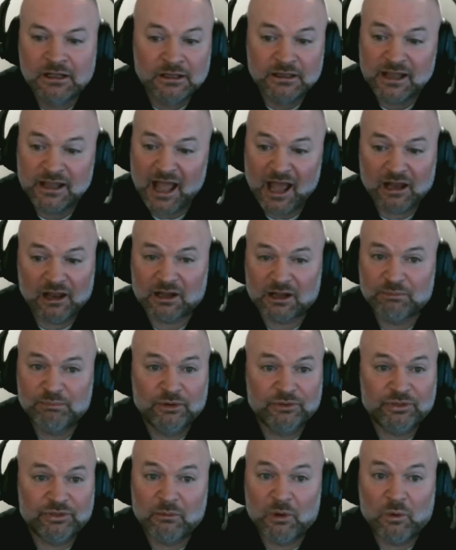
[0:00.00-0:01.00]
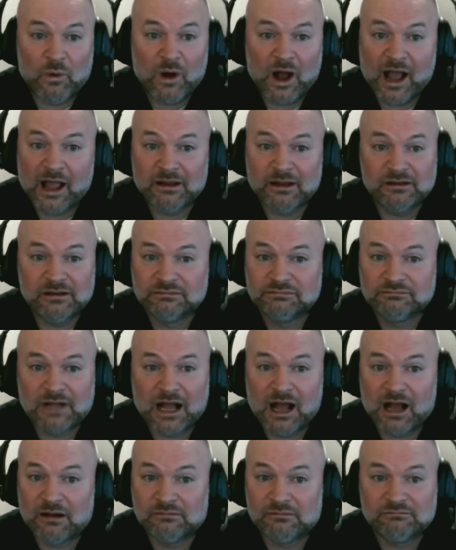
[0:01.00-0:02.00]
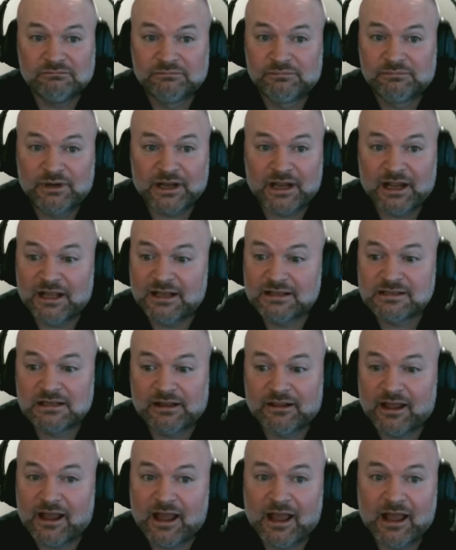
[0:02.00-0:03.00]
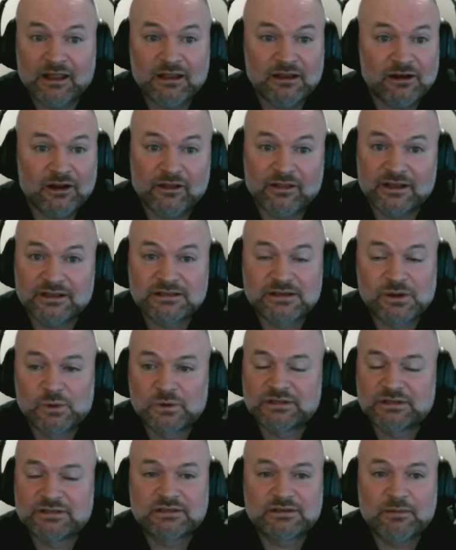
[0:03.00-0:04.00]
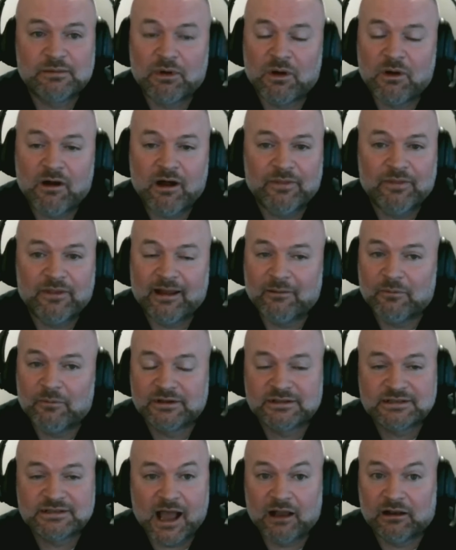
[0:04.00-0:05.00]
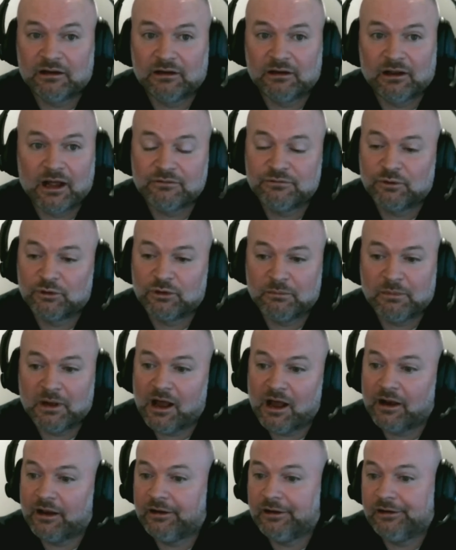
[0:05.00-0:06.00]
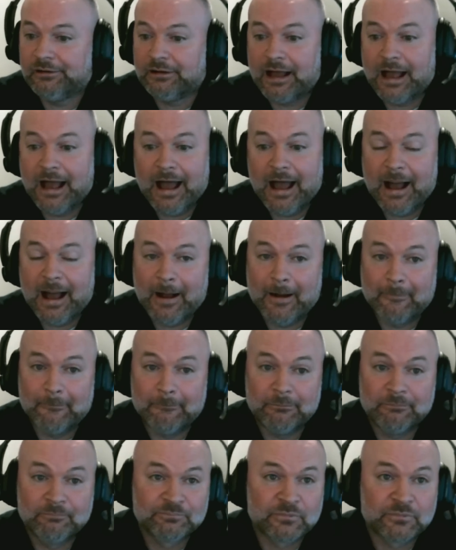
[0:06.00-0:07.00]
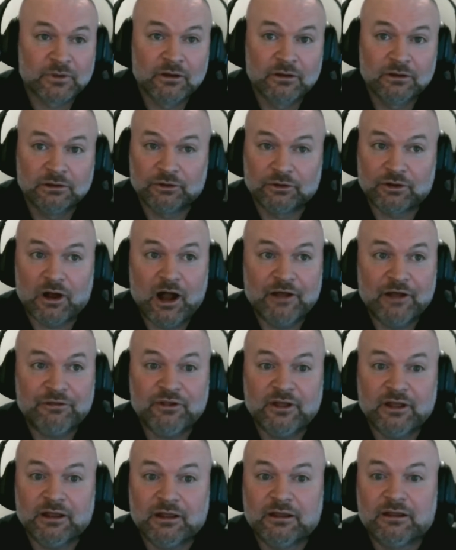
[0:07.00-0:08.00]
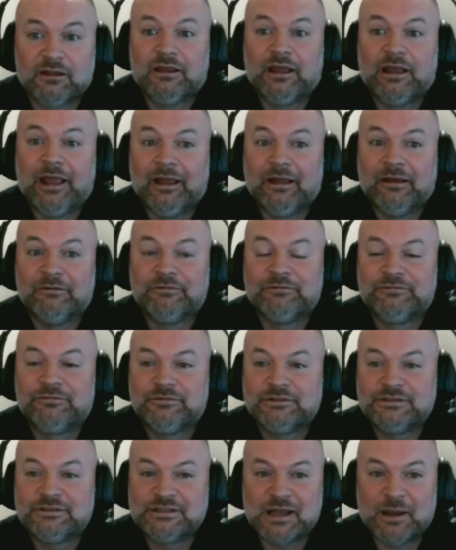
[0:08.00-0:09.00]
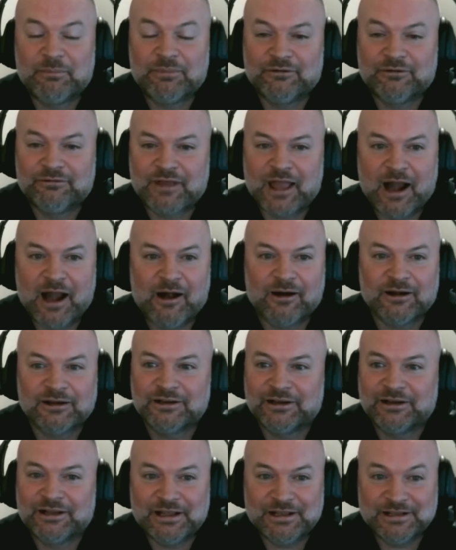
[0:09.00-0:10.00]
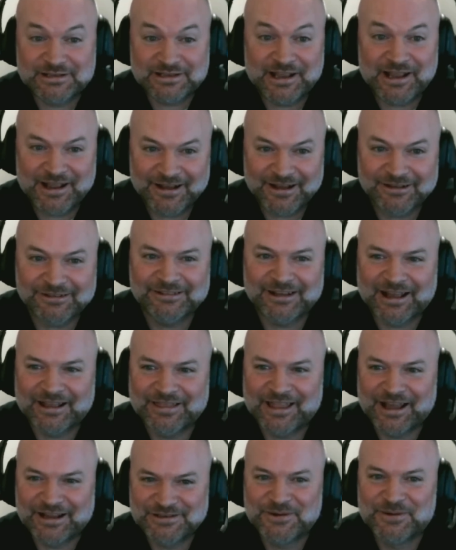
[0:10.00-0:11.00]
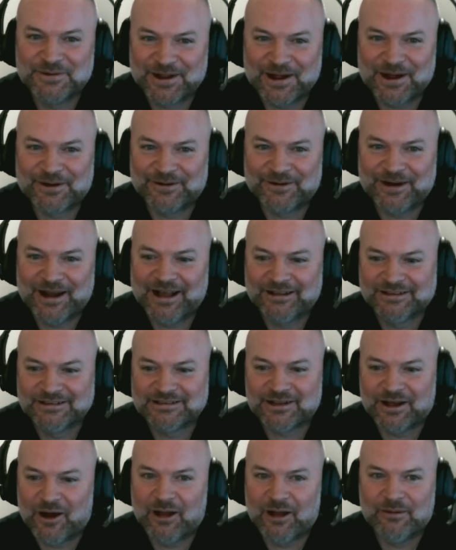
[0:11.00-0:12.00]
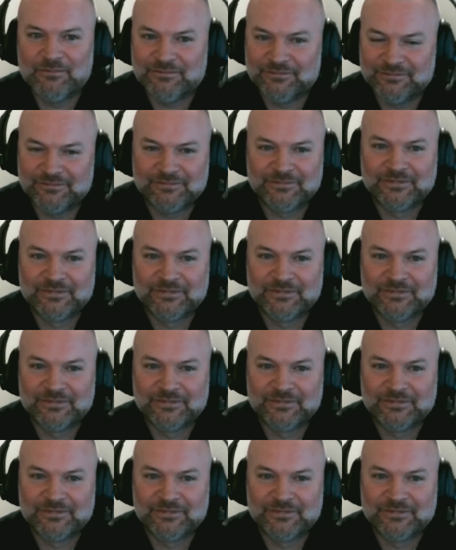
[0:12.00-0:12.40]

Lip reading: it put them away pretty easily there. There's horses in behind there with talent like Fukavana. Look, I think if Depth of Character is here and they do go around, I'm